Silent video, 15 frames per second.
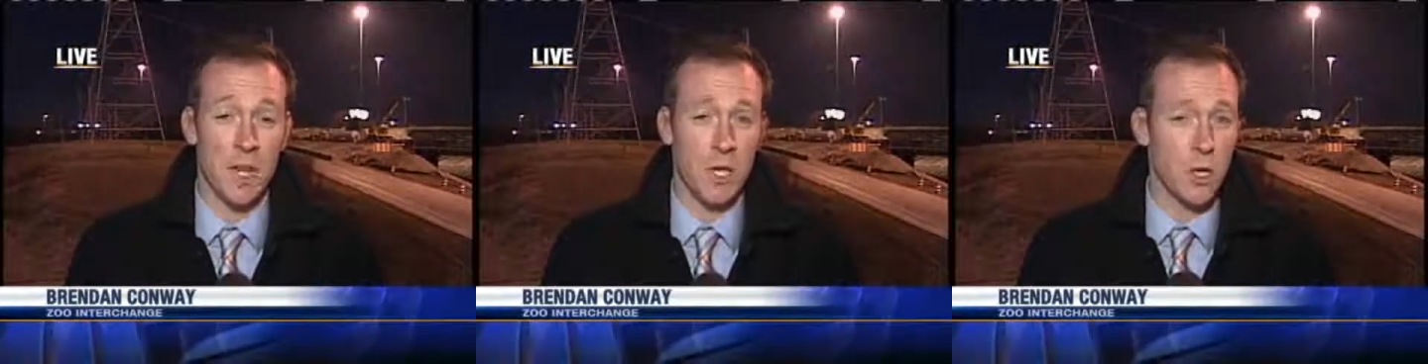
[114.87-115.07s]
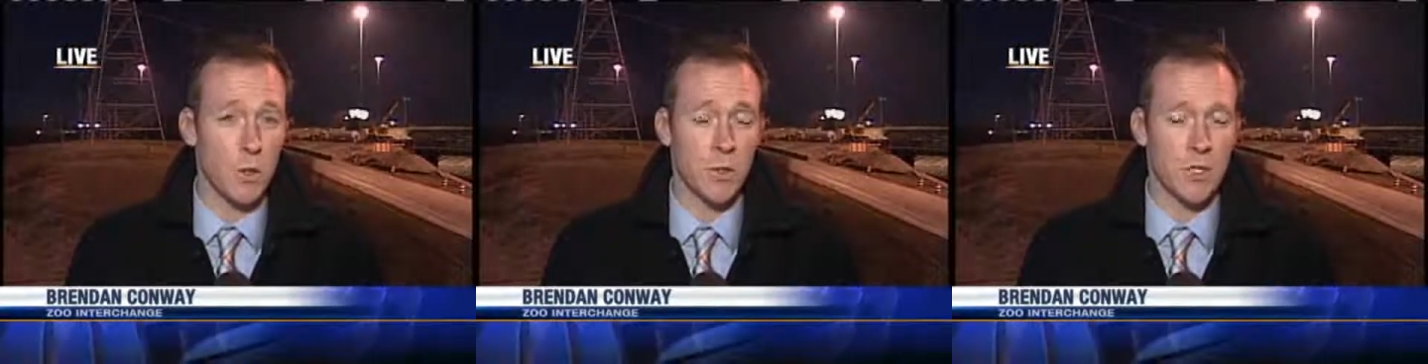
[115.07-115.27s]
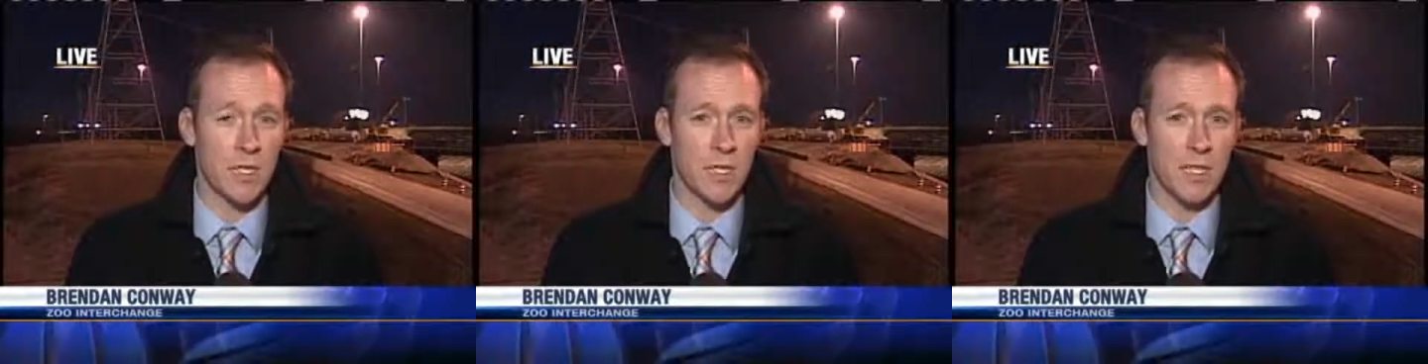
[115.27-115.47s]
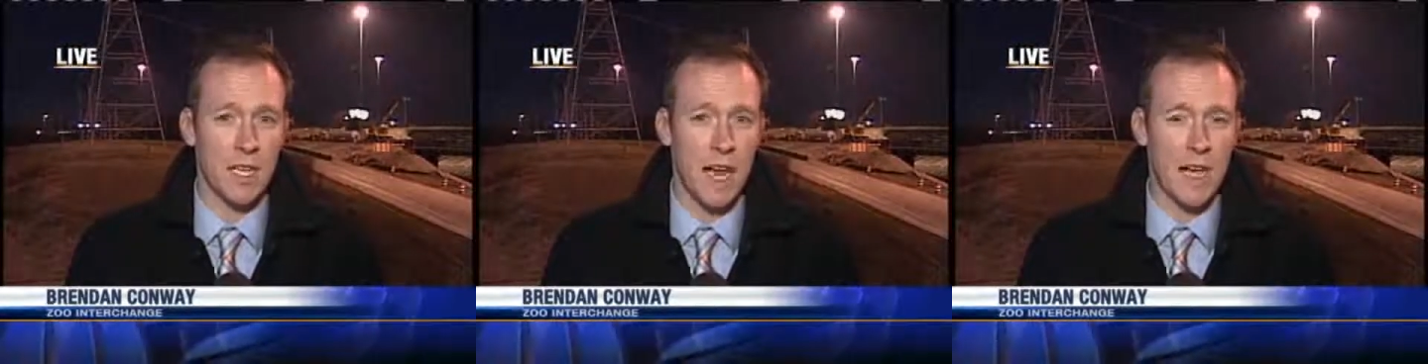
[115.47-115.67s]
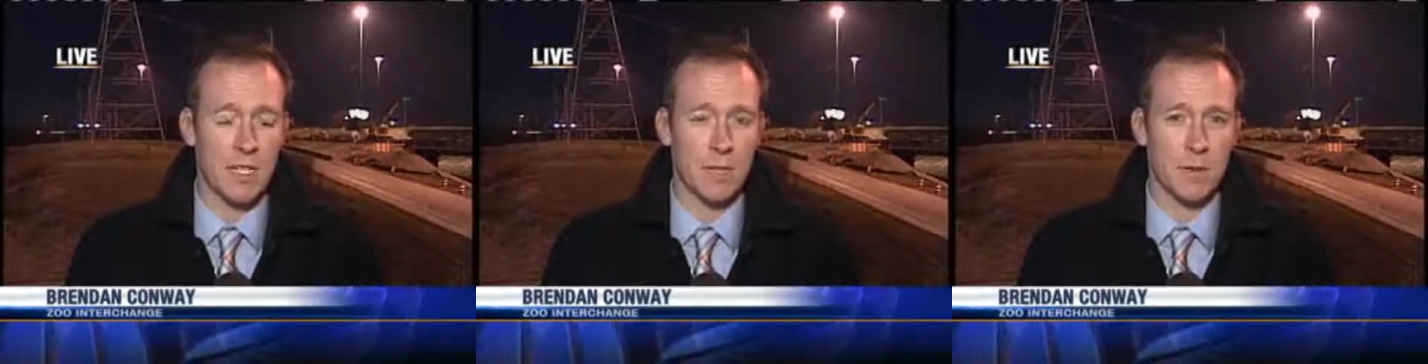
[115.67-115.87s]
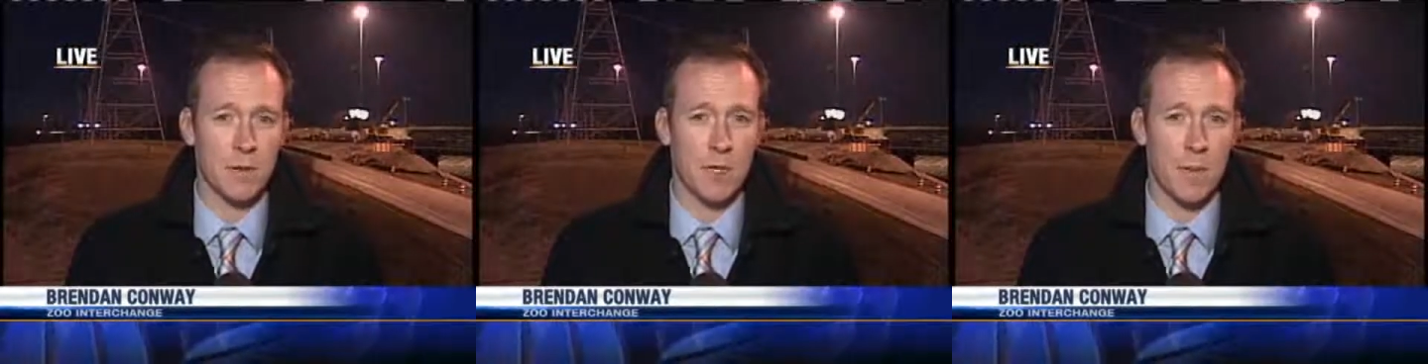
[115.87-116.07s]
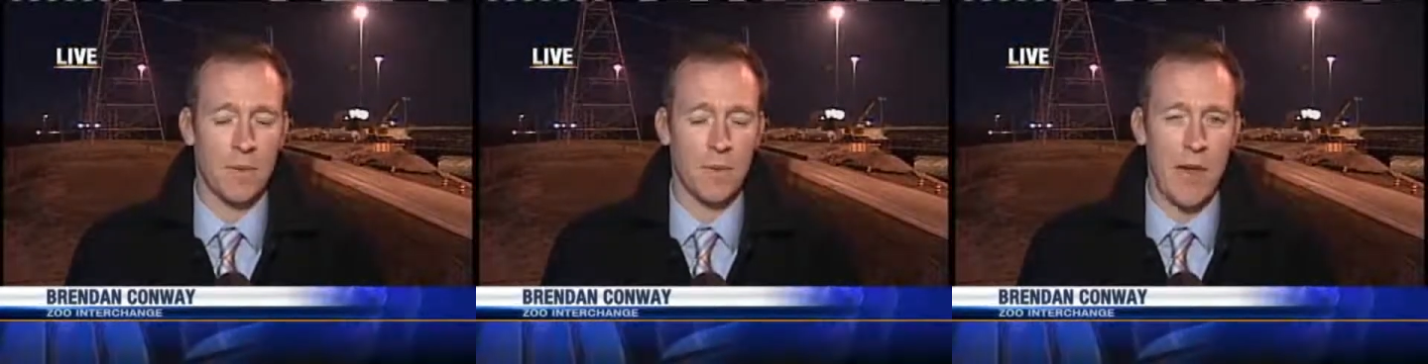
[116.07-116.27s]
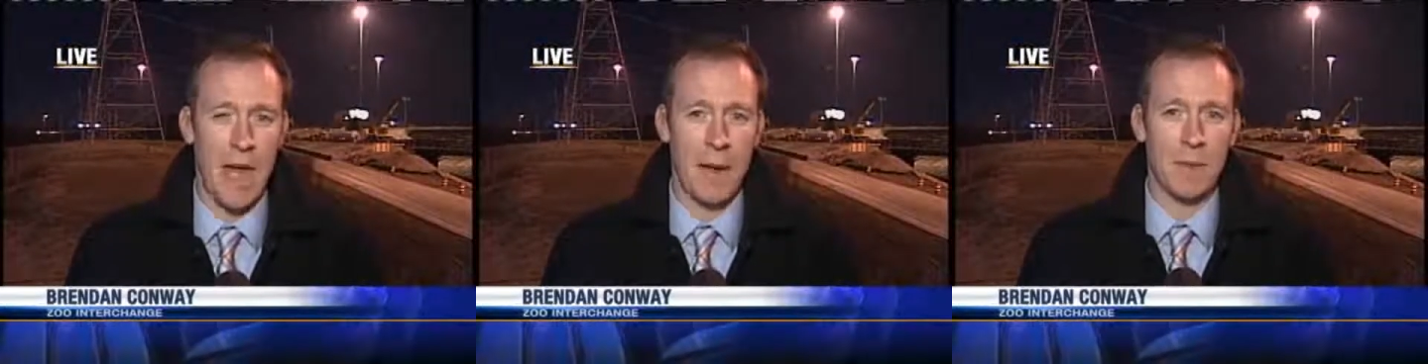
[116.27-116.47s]
They used to stage
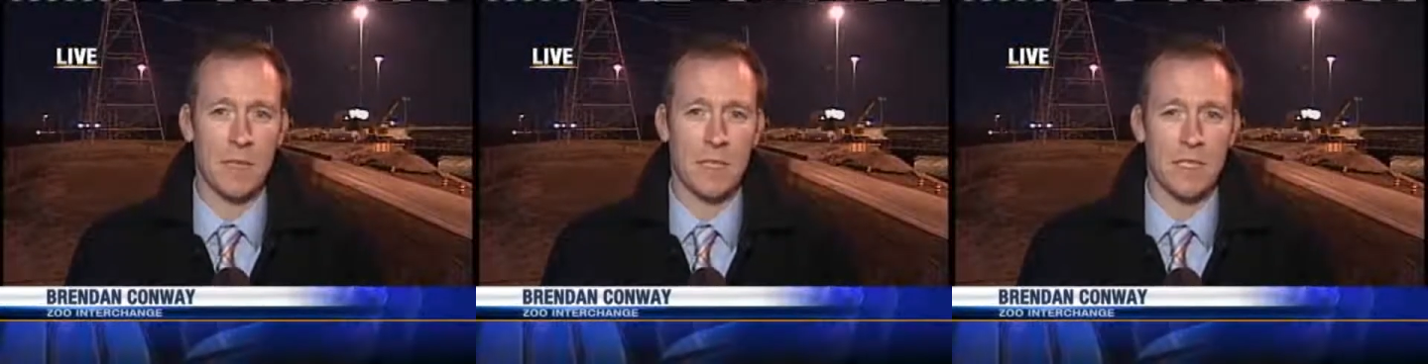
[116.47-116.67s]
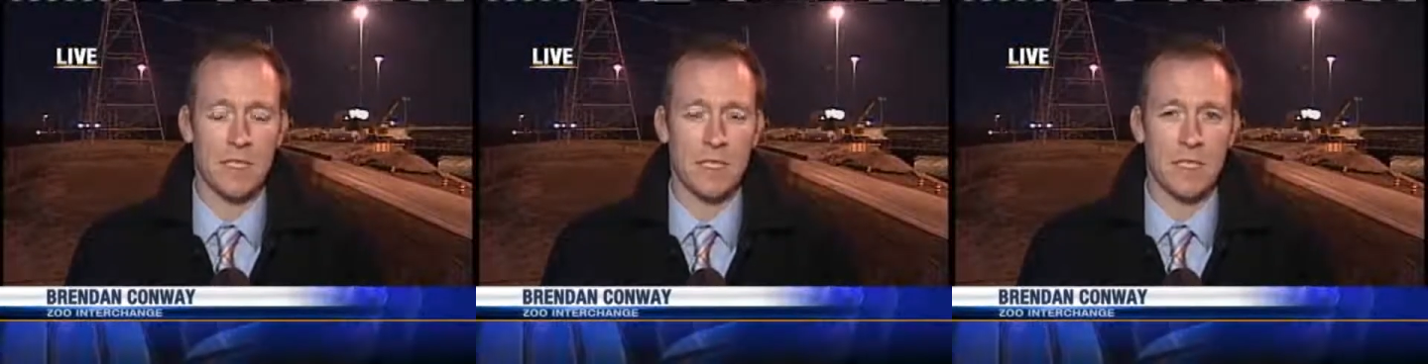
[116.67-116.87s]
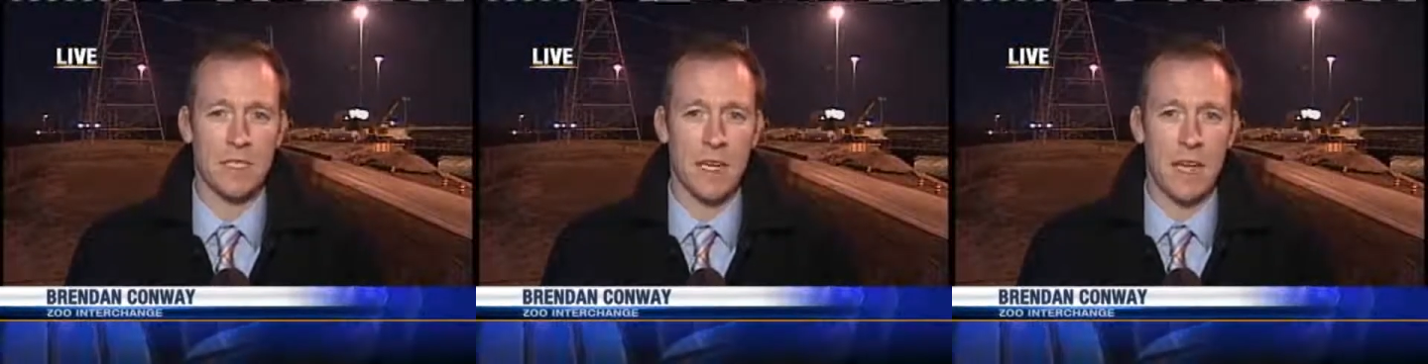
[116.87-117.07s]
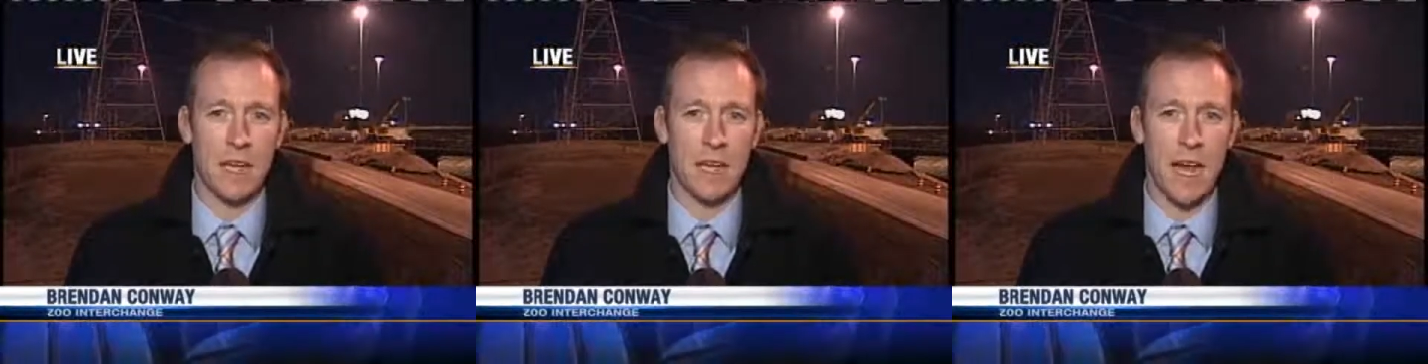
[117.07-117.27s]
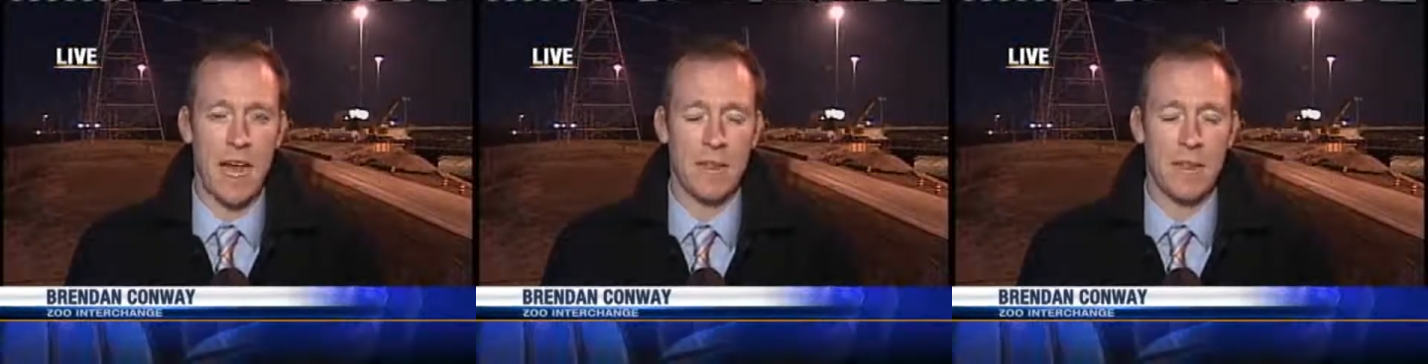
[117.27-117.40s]
some of the ambulances uh,